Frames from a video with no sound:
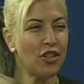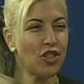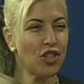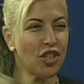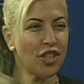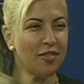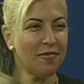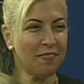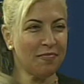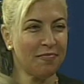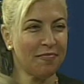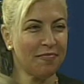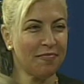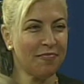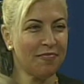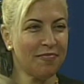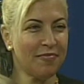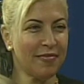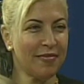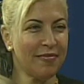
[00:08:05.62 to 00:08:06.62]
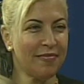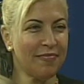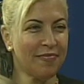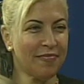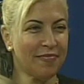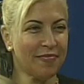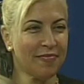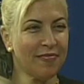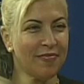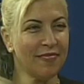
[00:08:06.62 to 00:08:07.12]
have a goal,
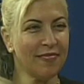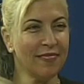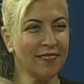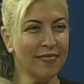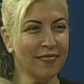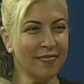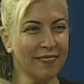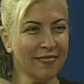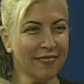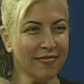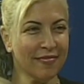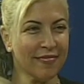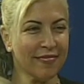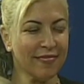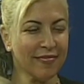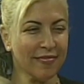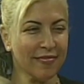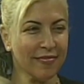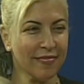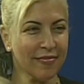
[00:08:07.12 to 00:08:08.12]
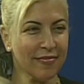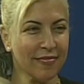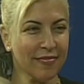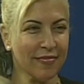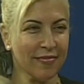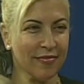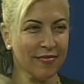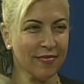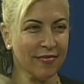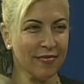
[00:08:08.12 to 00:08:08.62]
then you can decide how
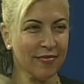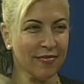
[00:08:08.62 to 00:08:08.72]
you want